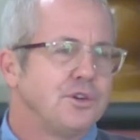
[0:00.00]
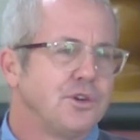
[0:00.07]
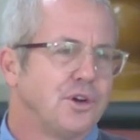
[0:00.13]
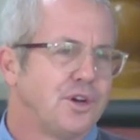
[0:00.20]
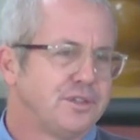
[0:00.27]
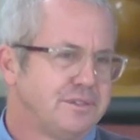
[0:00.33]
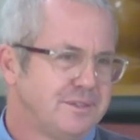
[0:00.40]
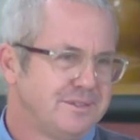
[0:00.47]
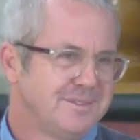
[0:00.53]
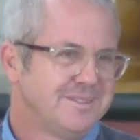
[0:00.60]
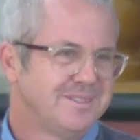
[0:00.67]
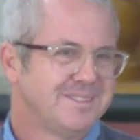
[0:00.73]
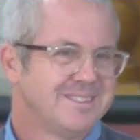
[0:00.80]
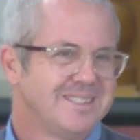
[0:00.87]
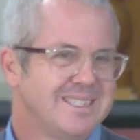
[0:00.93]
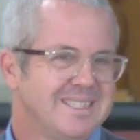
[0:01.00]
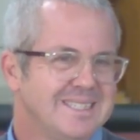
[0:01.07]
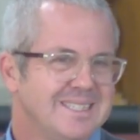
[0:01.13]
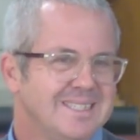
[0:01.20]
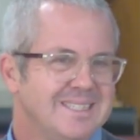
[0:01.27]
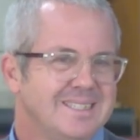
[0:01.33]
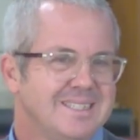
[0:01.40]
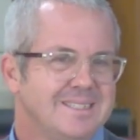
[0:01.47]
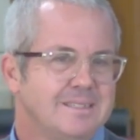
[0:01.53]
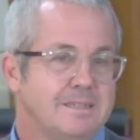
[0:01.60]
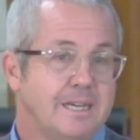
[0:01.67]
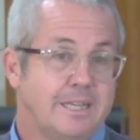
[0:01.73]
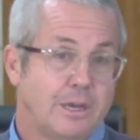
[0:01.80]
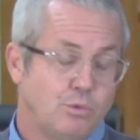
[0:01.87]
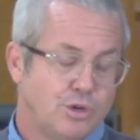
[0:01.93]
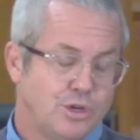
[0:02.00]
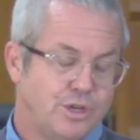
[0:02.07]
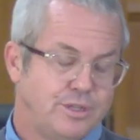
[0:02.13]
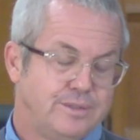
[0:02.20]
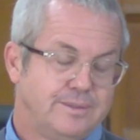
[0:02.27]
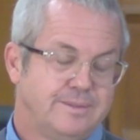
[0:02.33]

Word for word: God. And they weren't.